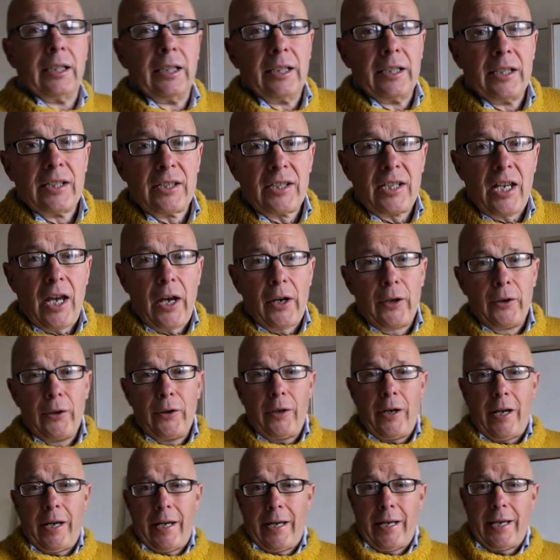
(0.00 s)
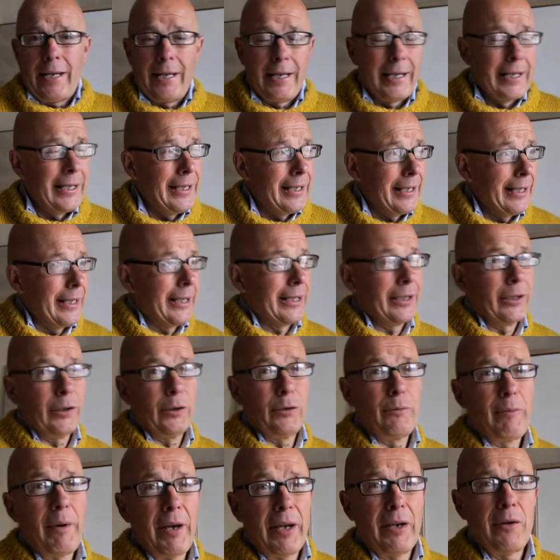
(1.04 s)
So, you
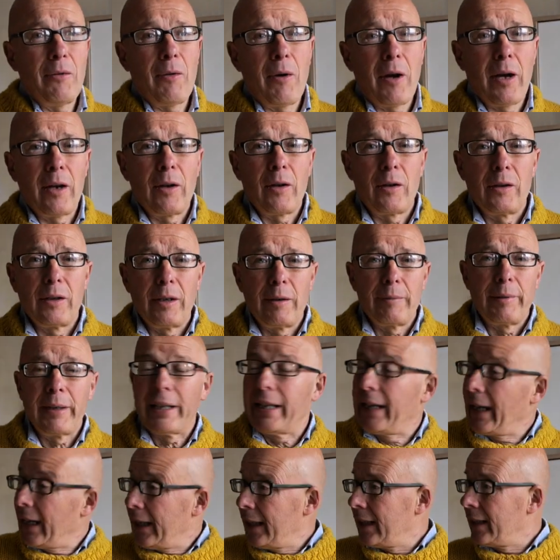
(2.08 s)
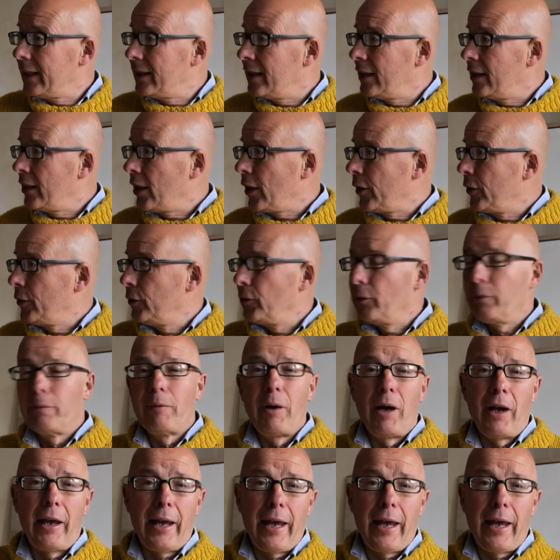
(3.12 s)
may well be getting to know my